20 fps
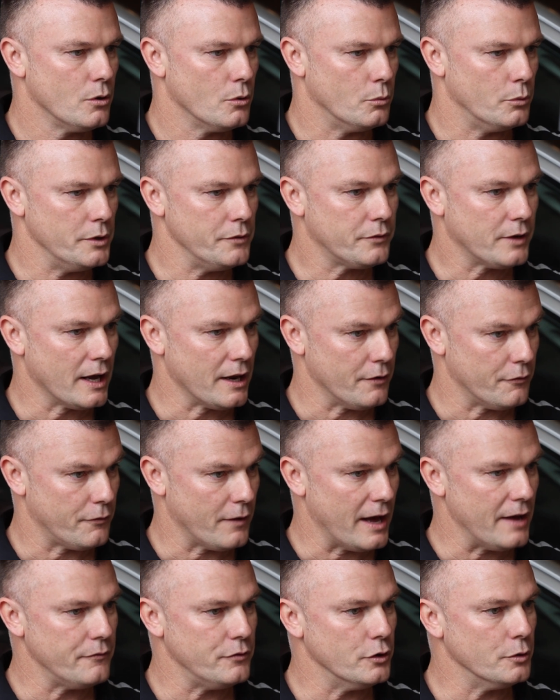We've got a
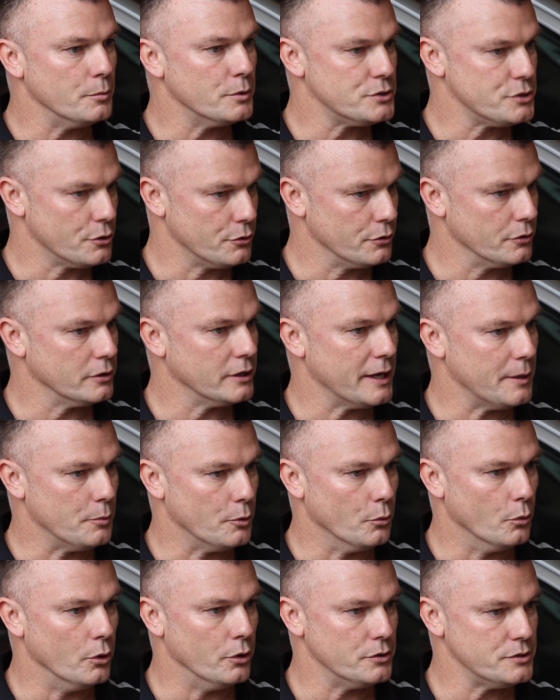5-year material and labor
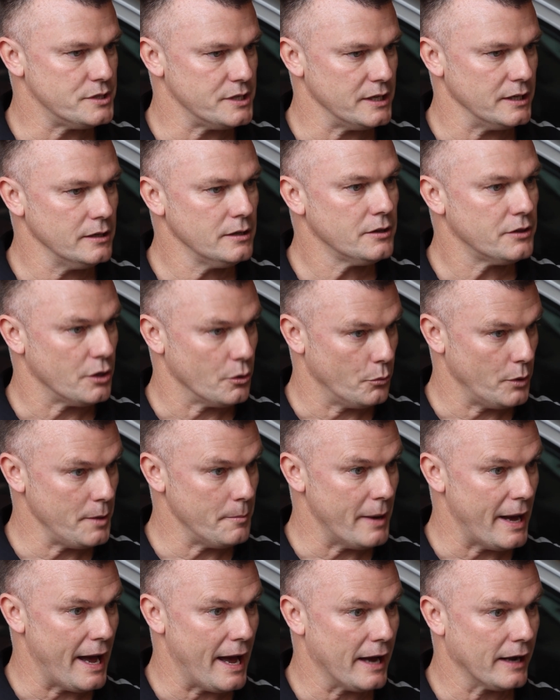warranty that we
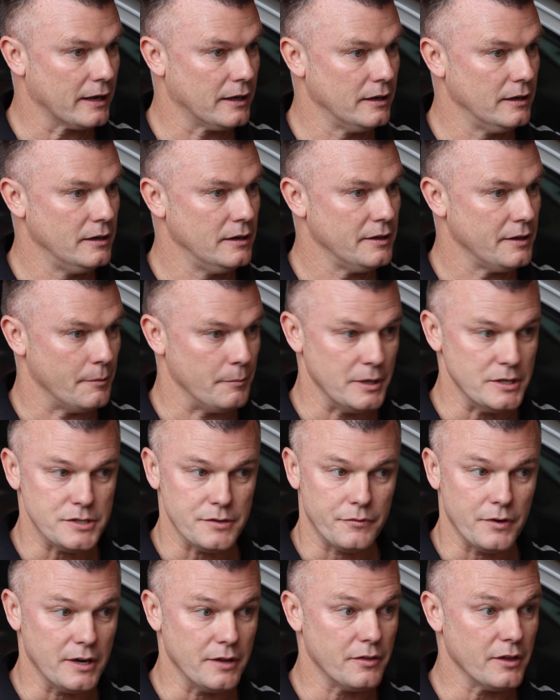back. It means
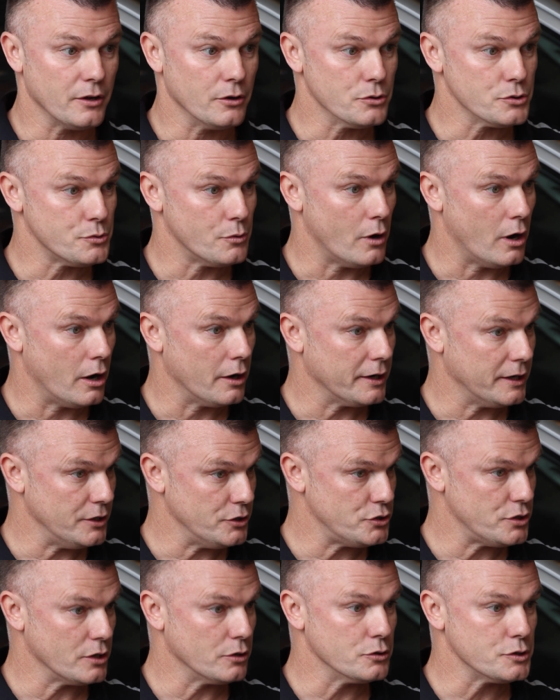if anything goes wrong, any
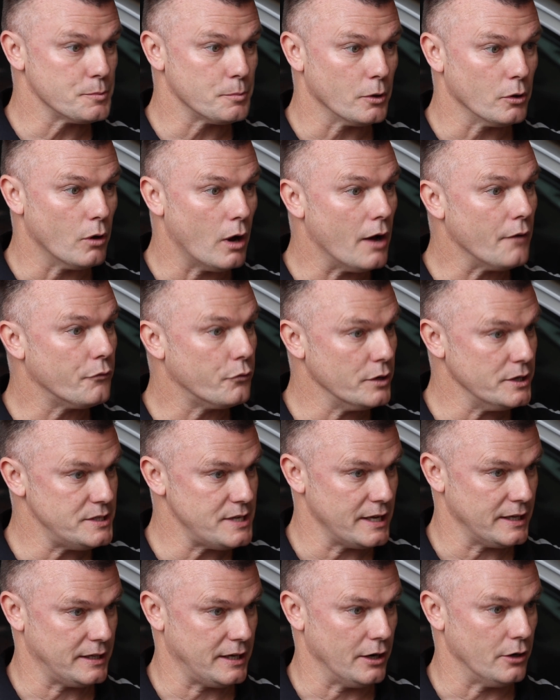shingles blow off, we
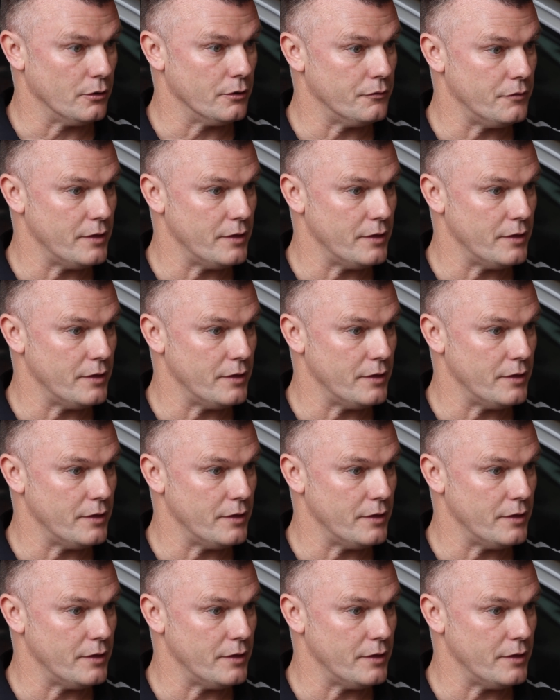take care of